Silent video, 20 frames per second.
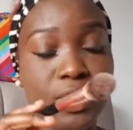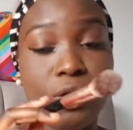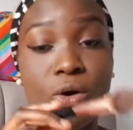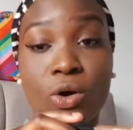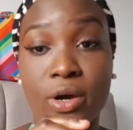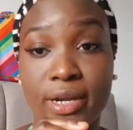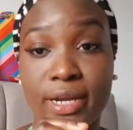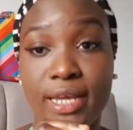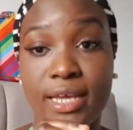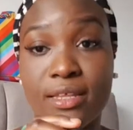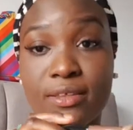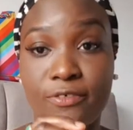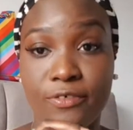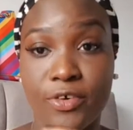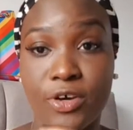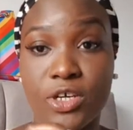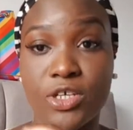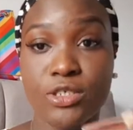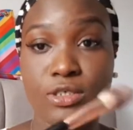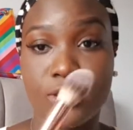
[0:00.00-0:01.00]
it on
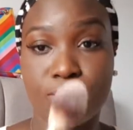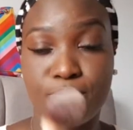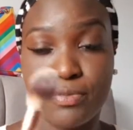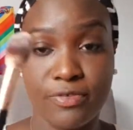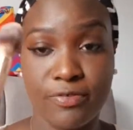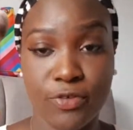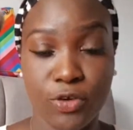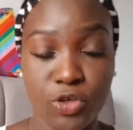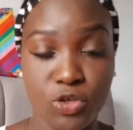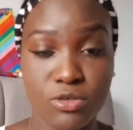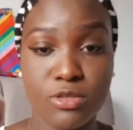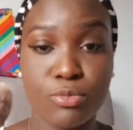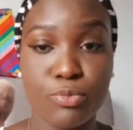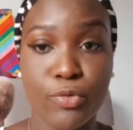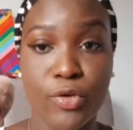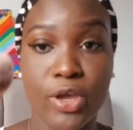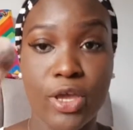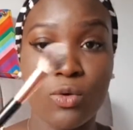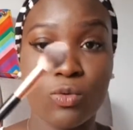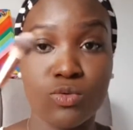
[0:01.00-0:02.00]
it first before you
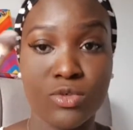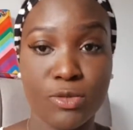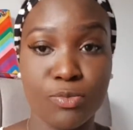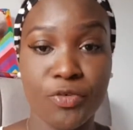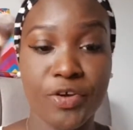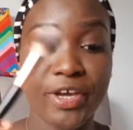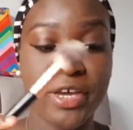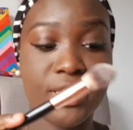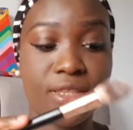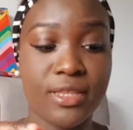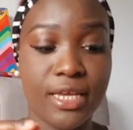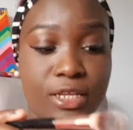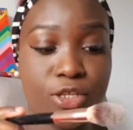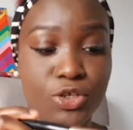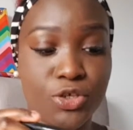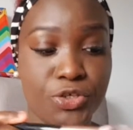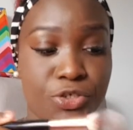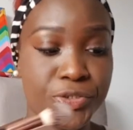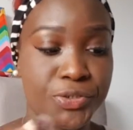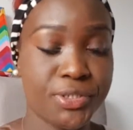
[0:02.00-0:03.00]
spray, or spray it
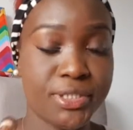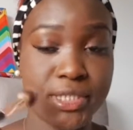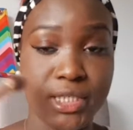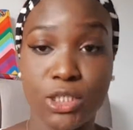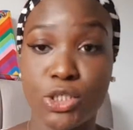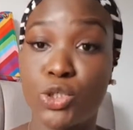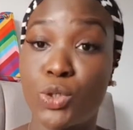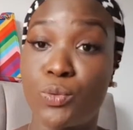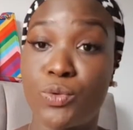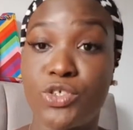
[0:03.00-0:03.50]
then you use it.